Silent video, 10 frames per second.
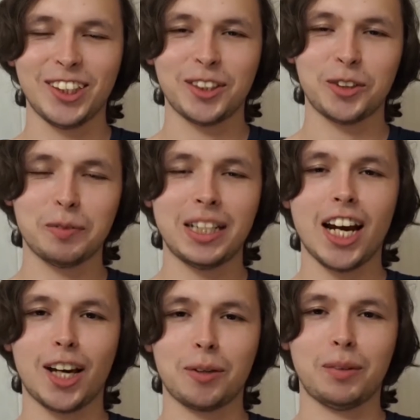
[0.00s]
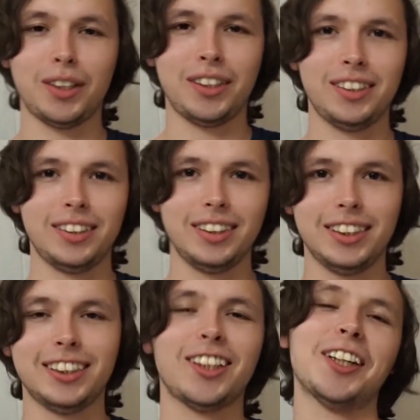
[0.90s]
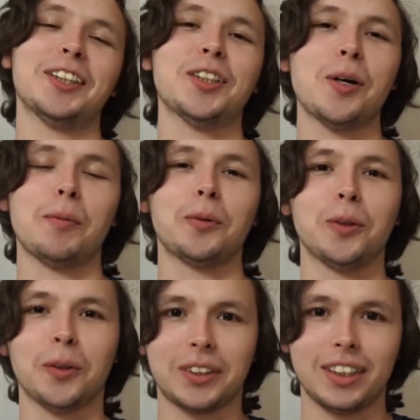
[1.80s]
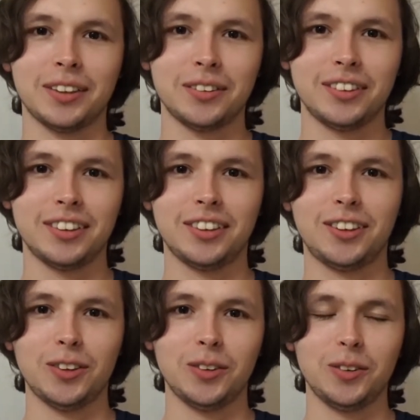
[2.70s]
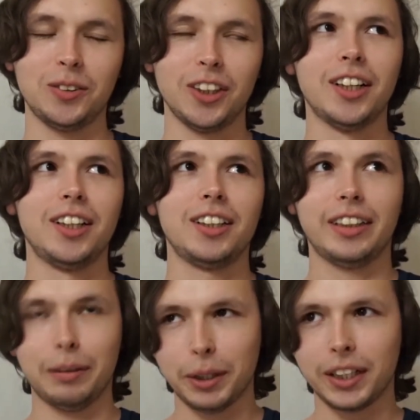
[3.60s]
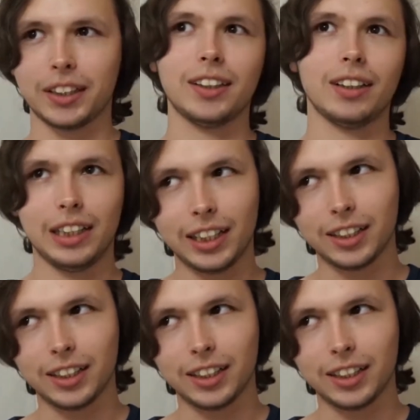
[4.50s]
She's been nagging me the entire time through lockdown to get my hair cut, let